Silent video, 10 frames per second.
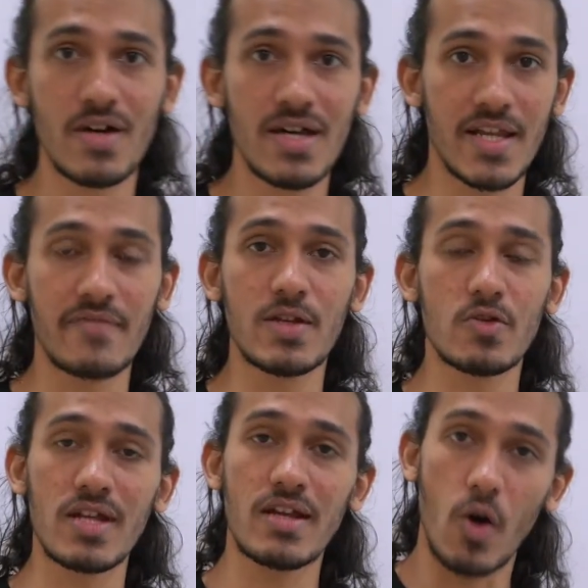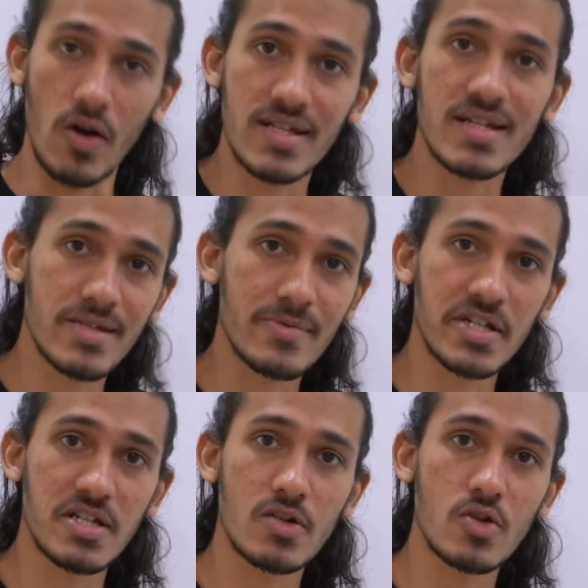Now we know that dorsal
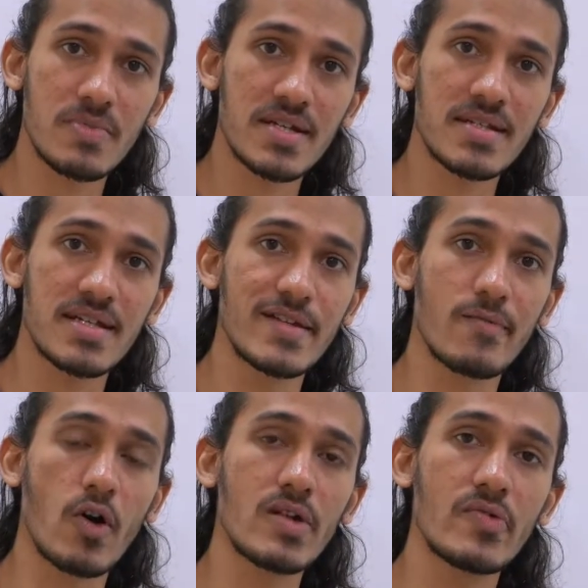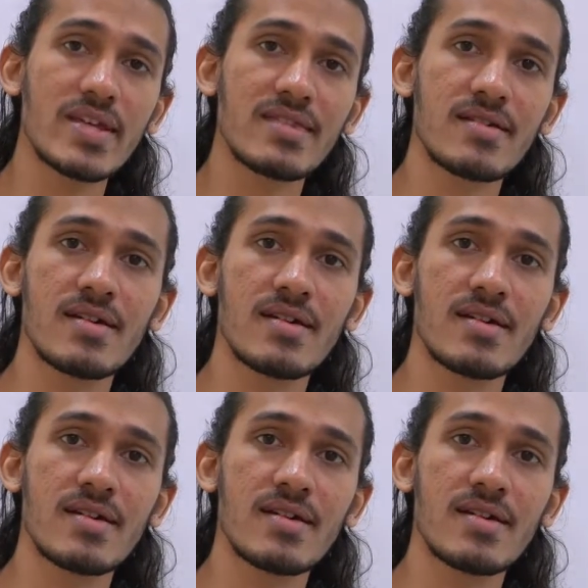respiratory group is involved with